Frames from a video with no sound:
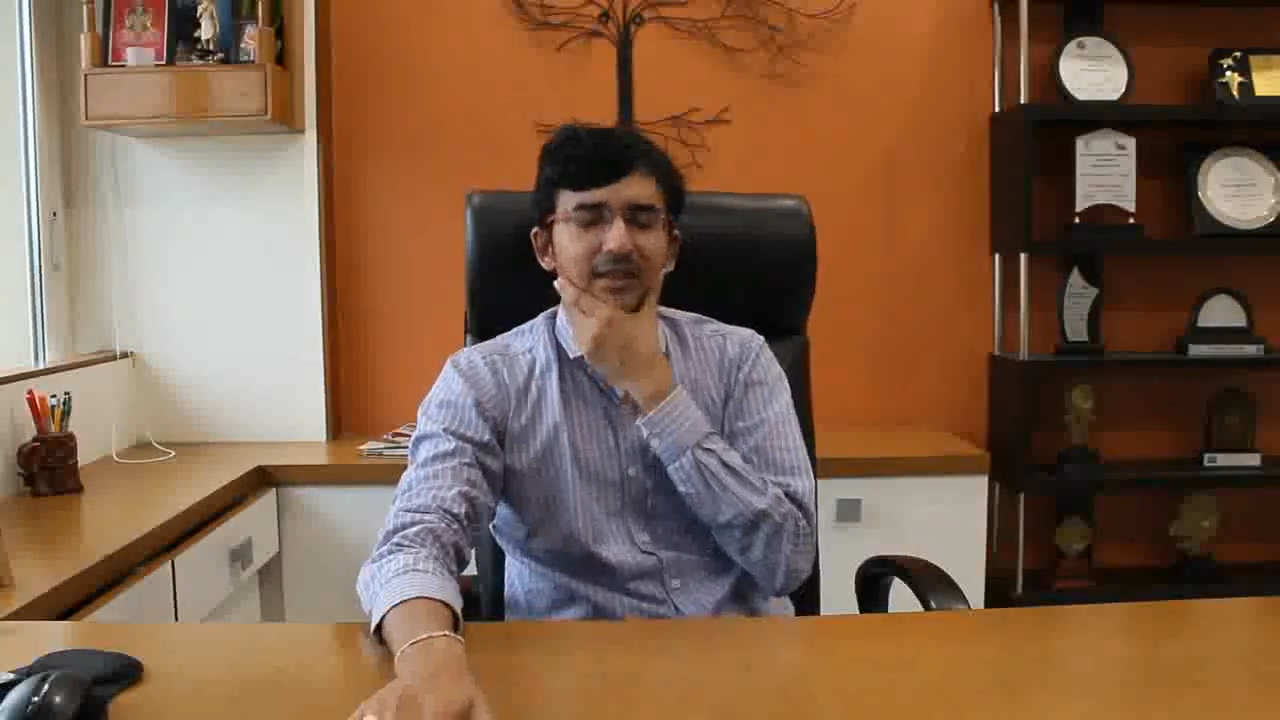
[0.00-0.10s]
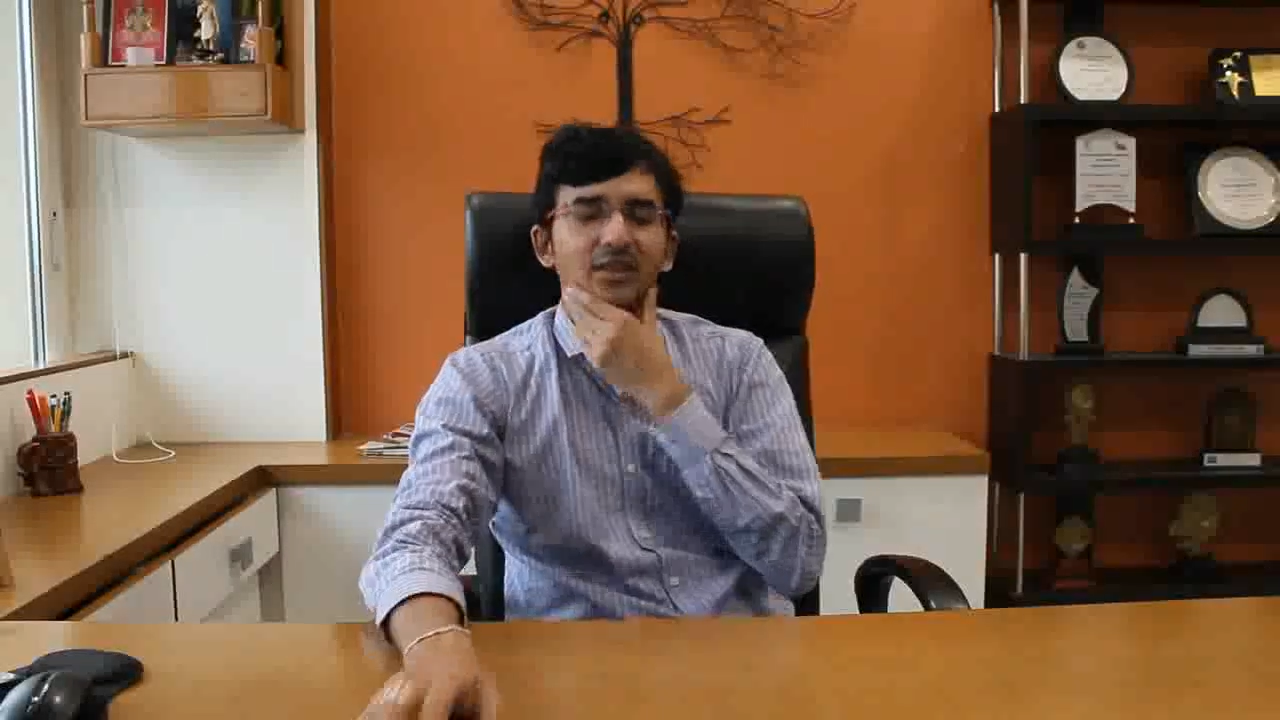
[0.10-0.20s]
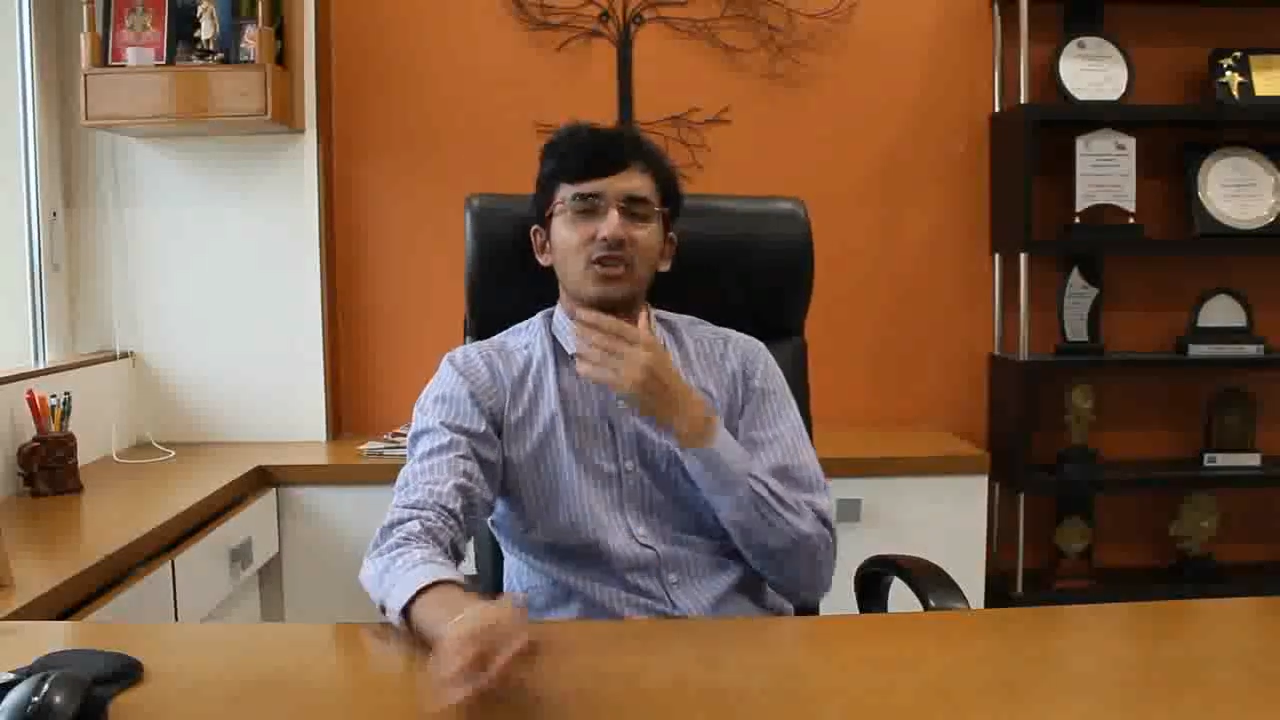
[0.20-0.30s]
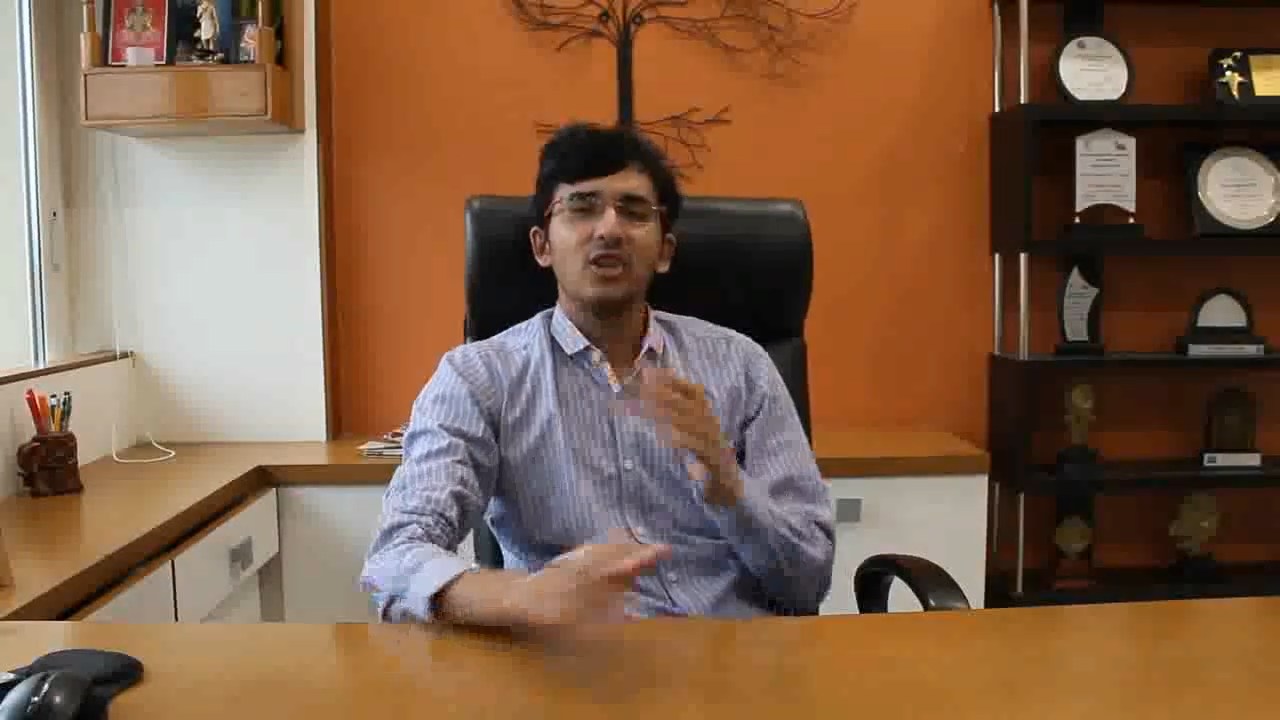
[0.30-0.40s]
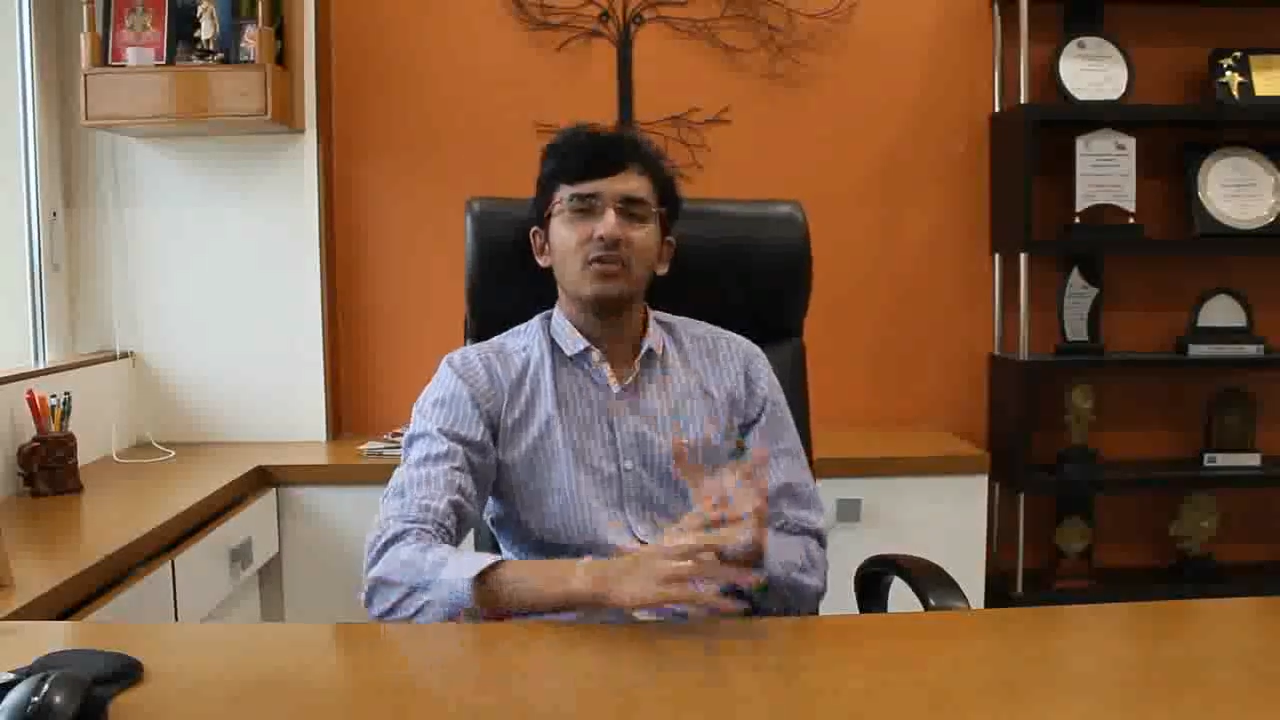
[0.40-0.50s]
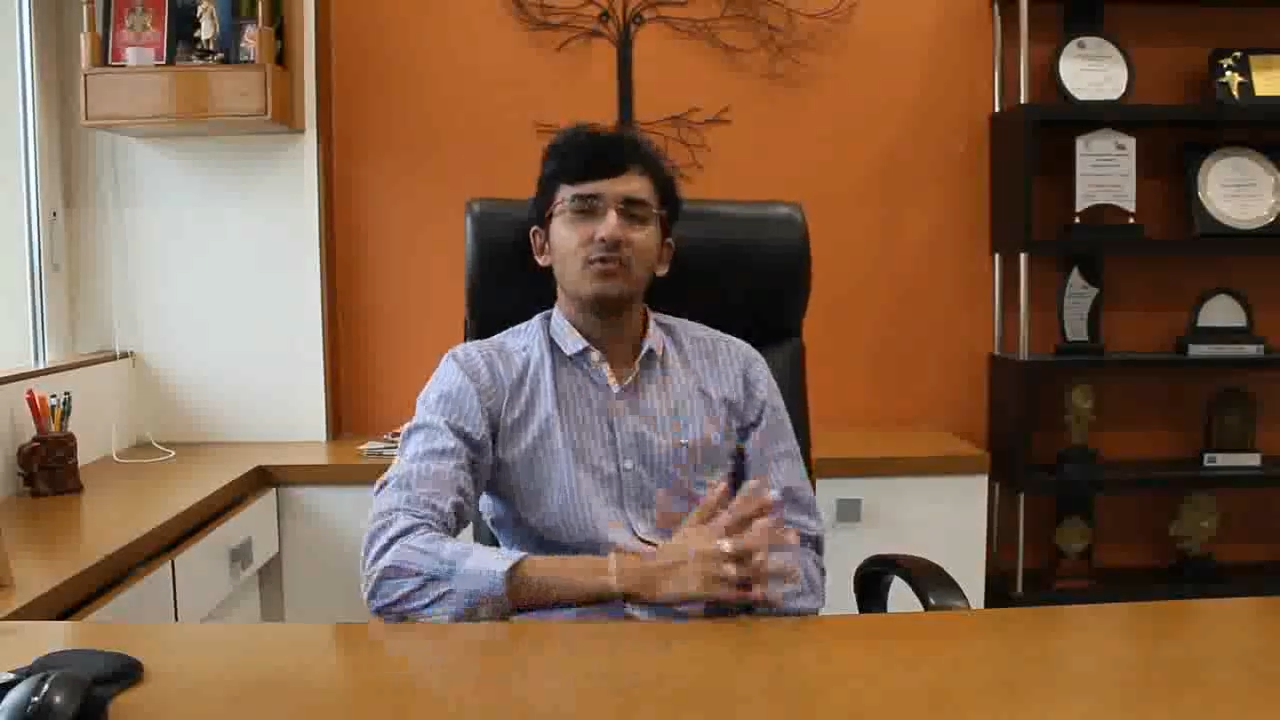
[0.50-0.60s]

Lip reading: section